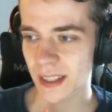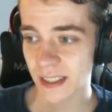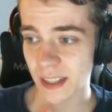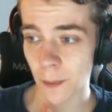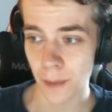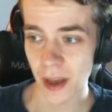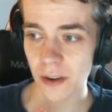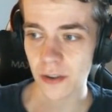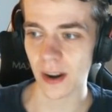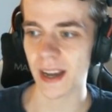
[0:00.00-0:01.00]
this a
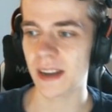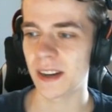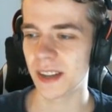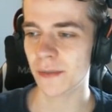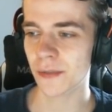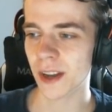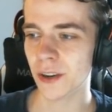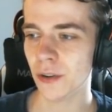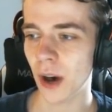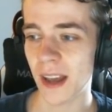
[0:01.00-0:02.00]
Battlecry and a Deathrattle,